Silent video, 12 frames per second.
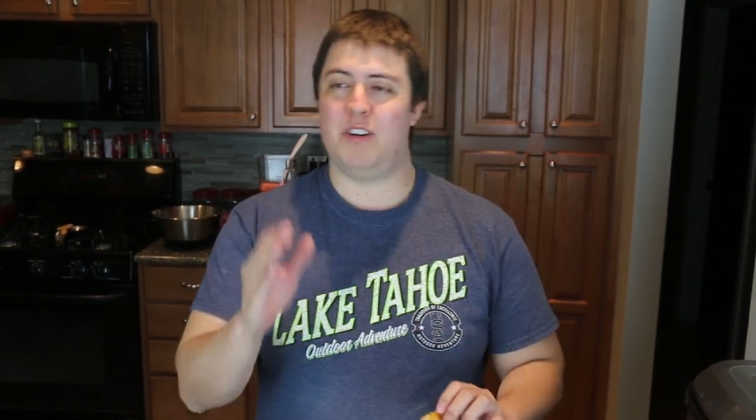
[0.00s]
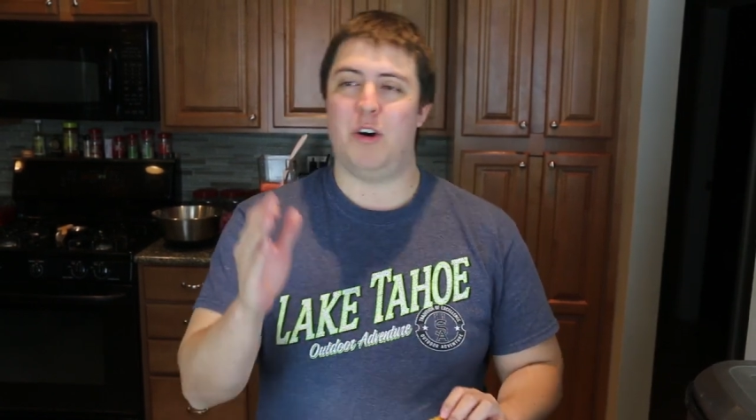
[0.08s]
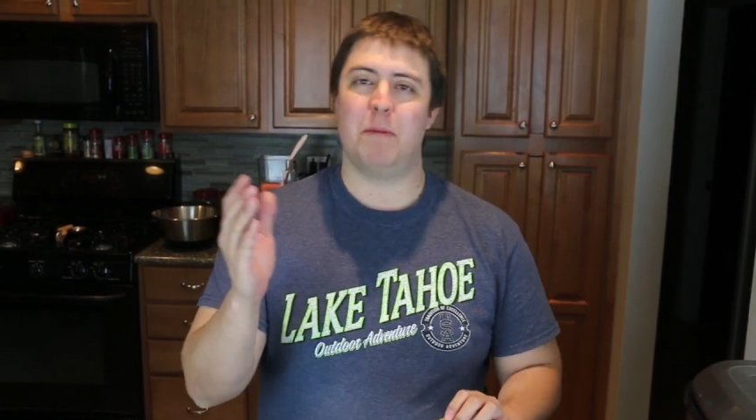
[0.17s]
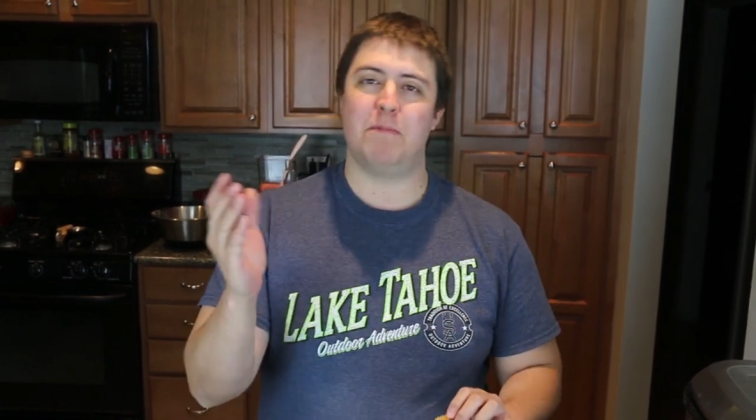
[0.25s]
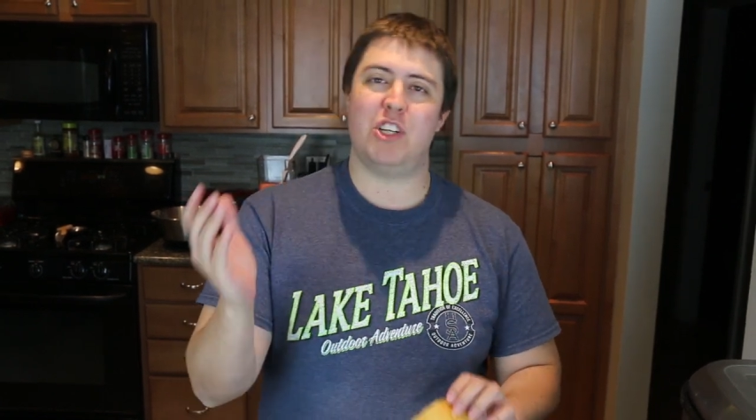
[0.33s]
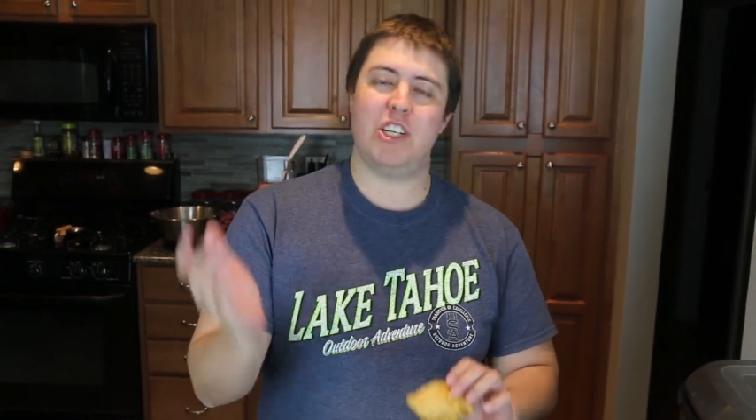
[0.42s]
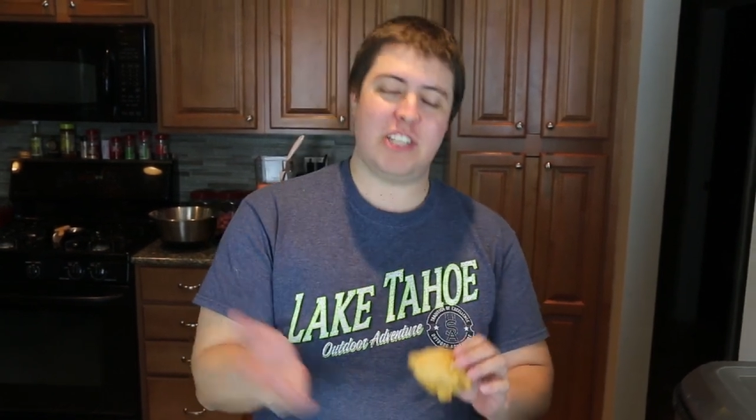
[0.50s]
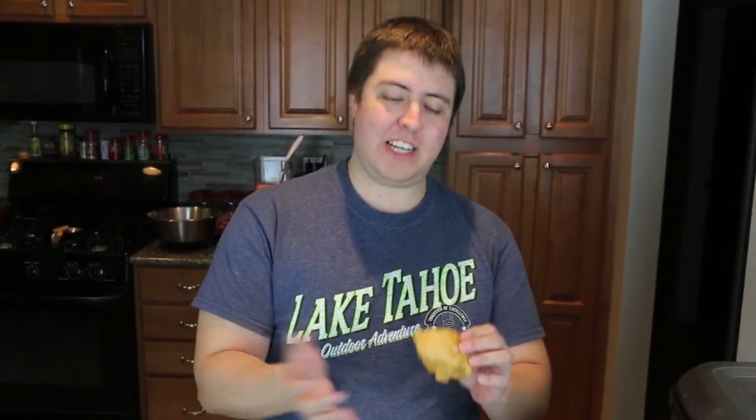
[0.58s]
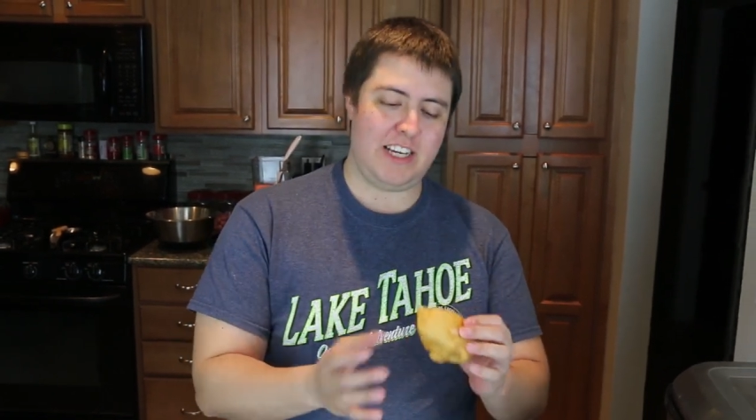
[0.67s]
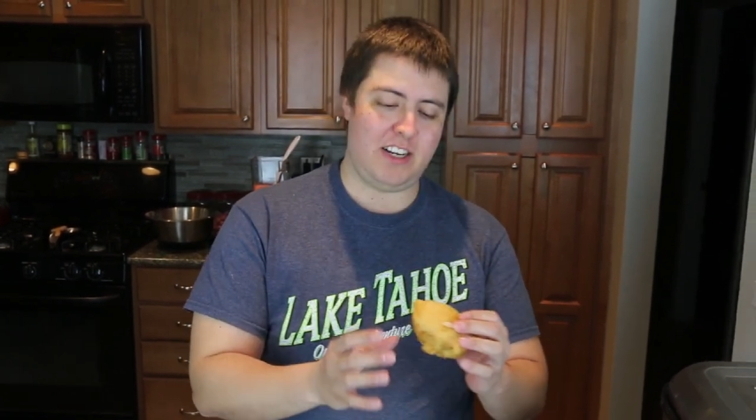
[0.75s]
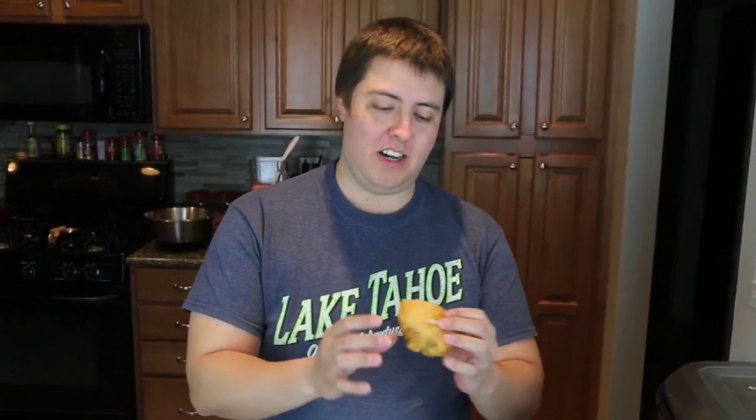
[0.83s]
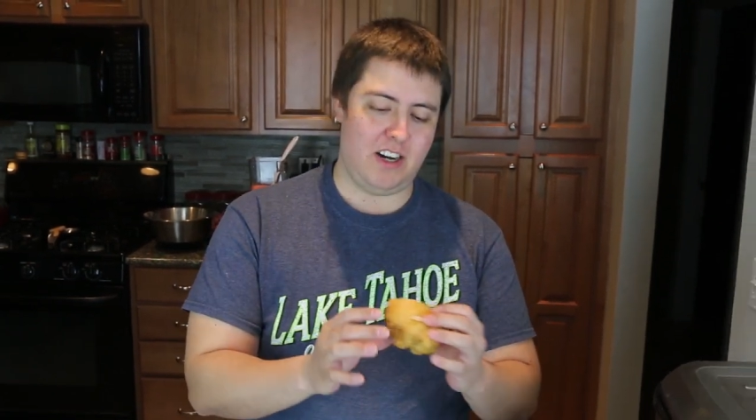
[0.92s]
so I'm judging
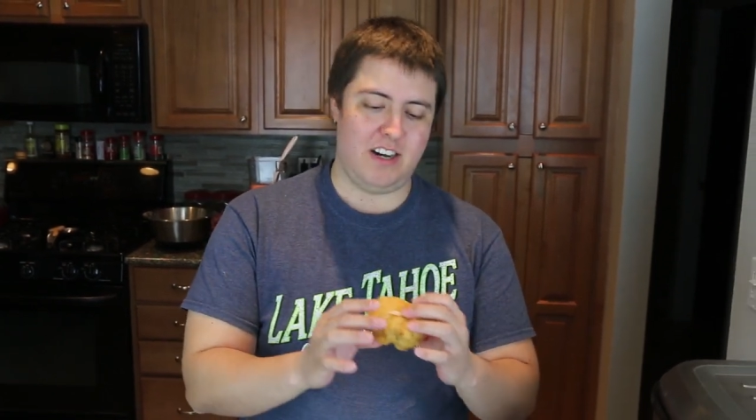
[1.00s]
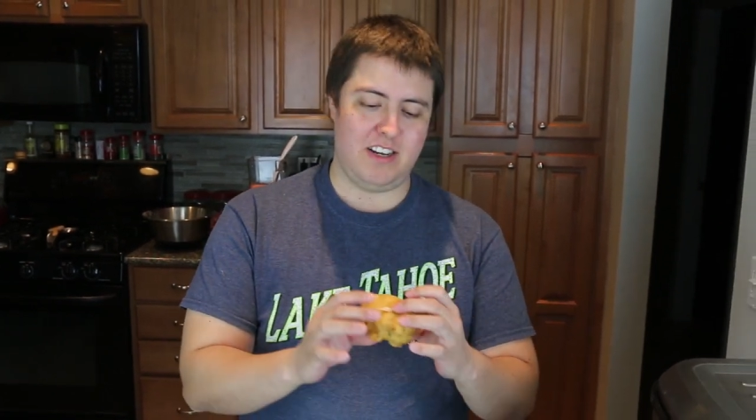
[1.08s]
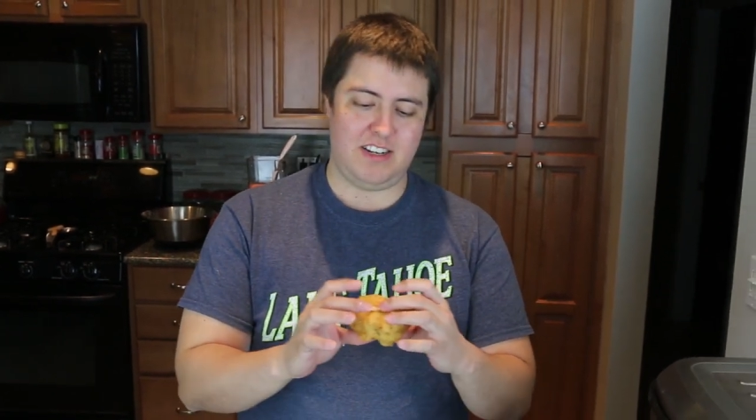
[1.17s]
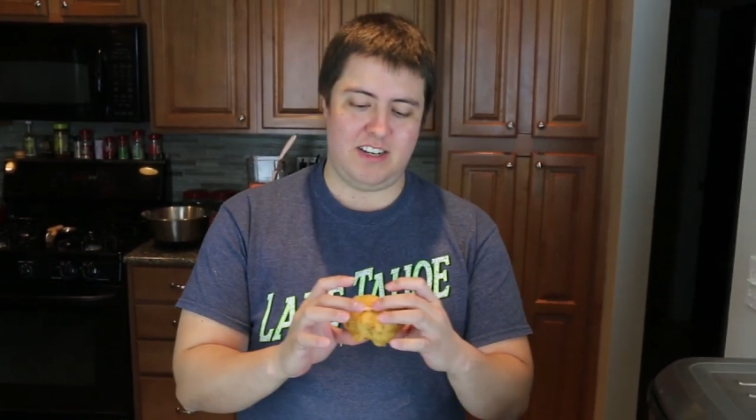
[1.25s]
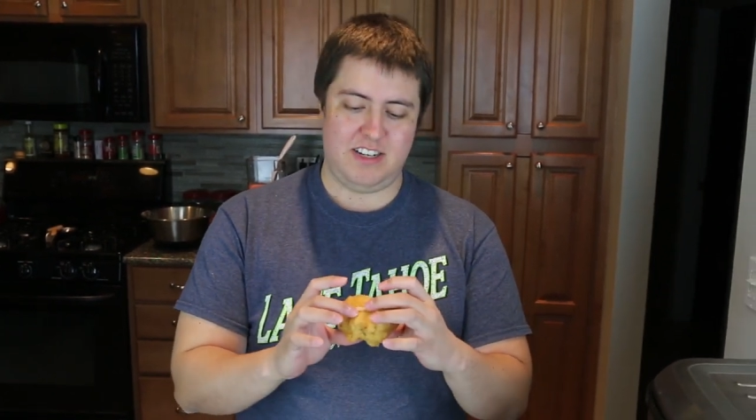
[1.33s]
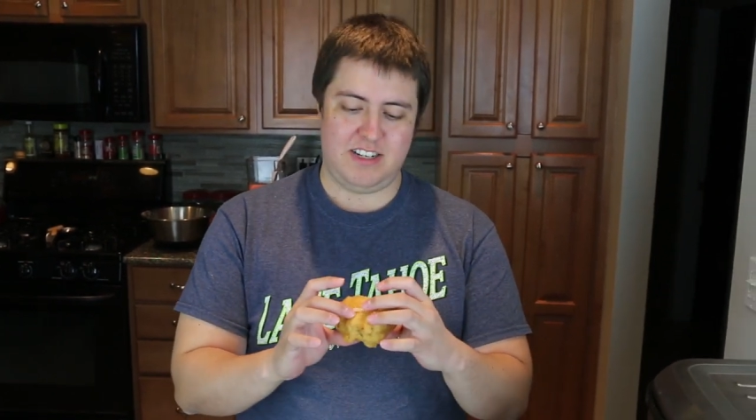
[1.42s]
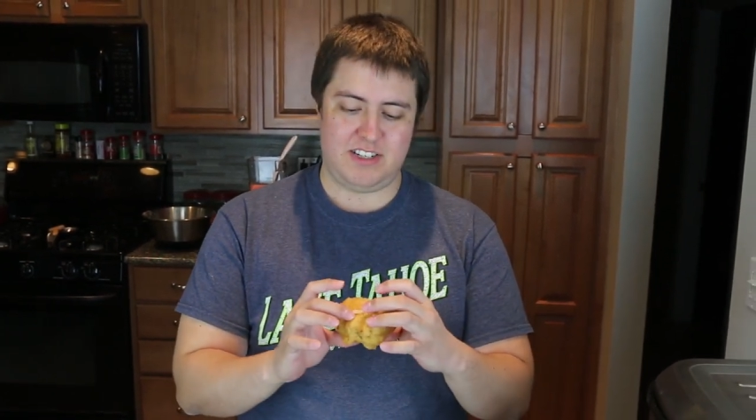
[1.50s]
it on